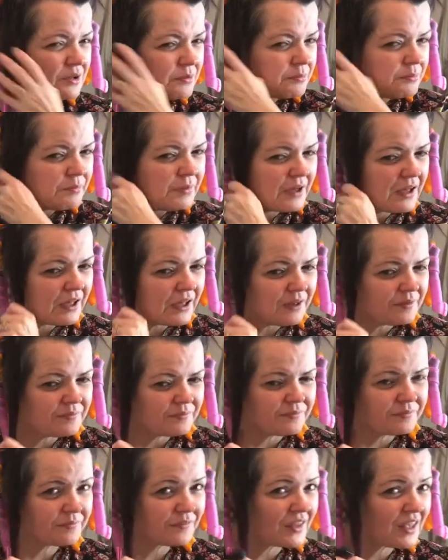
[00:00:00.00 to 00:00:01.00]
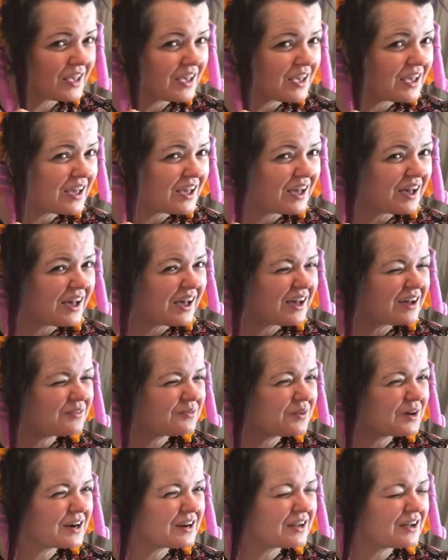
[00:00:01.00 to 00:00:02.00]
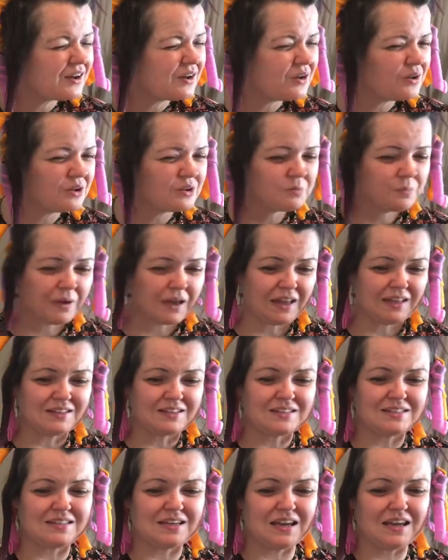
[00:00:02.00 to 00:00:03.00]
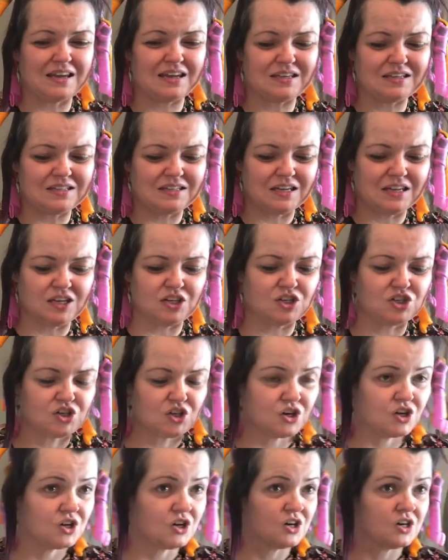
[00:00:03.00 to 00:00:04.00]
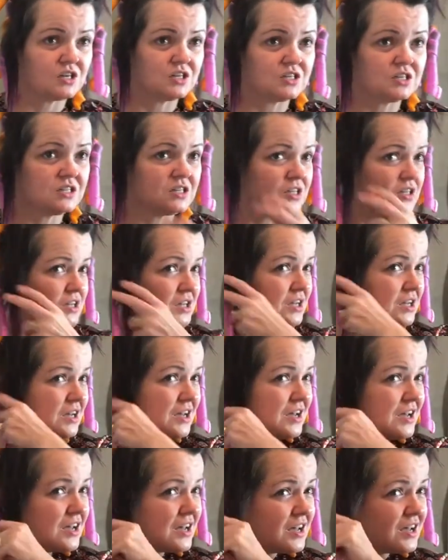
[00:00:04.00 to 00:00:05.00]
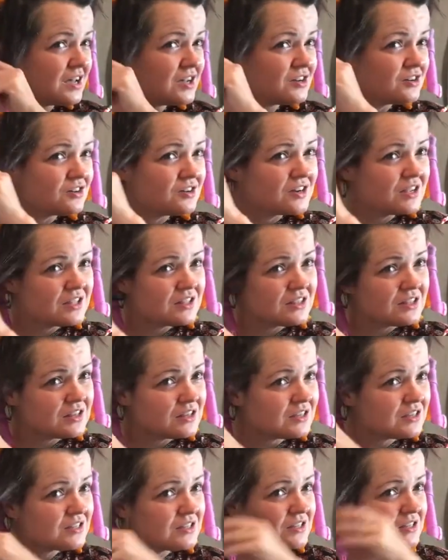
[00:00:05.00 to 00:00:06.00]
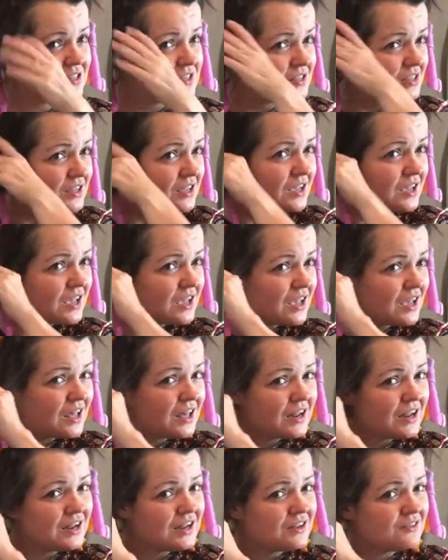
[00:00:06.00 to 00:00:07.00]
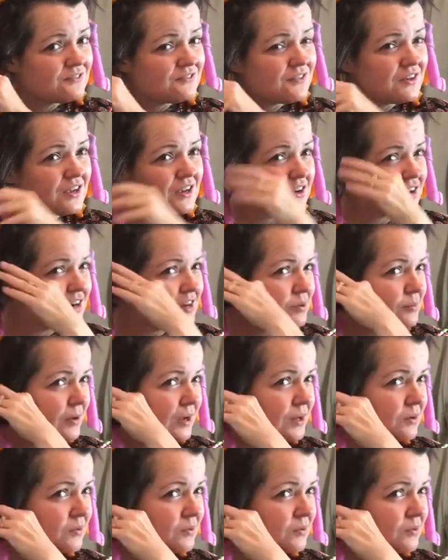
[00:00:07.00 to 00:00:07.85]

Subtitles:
but I'm wearing an old paint stained t-shirt underneath it, And I didn't figure anybody